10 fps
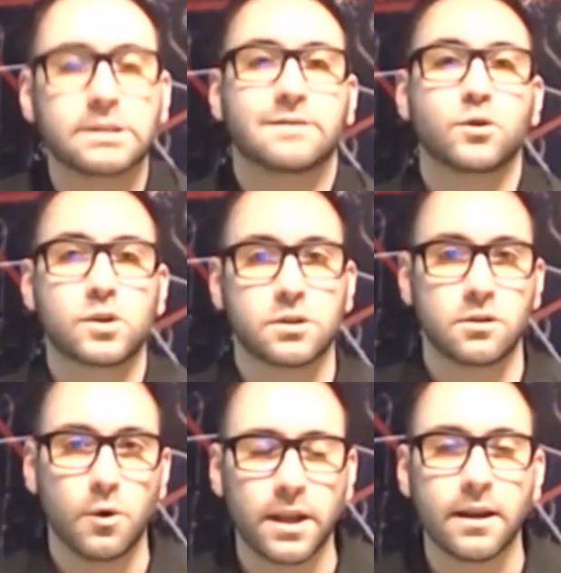because if you just
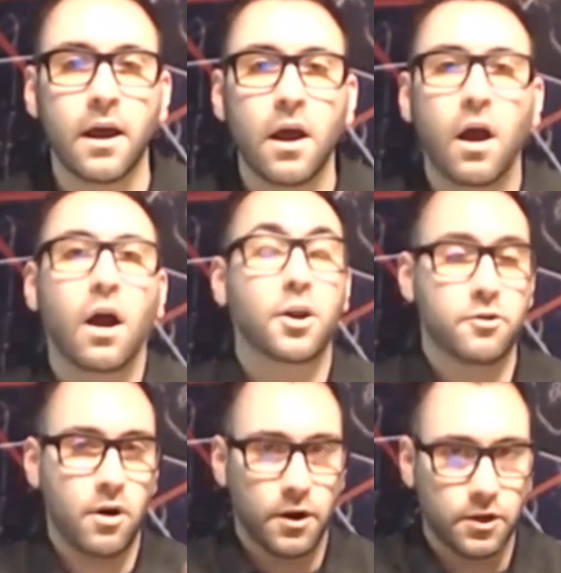loaded
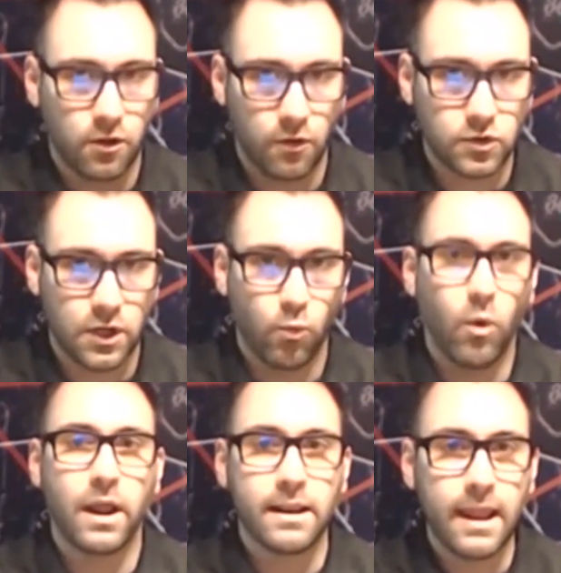100 articles
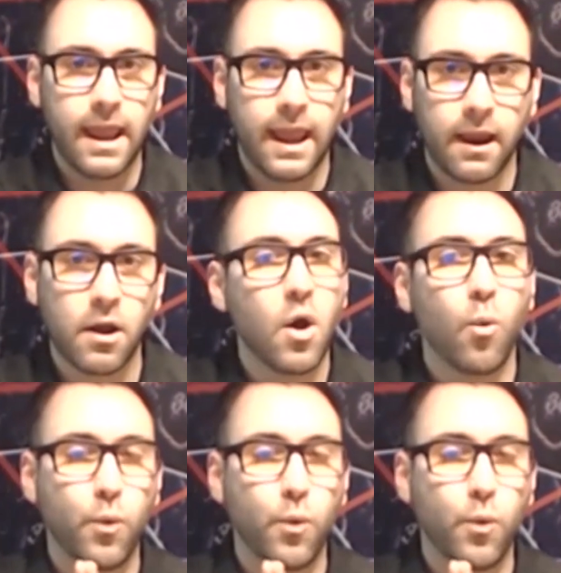in one day,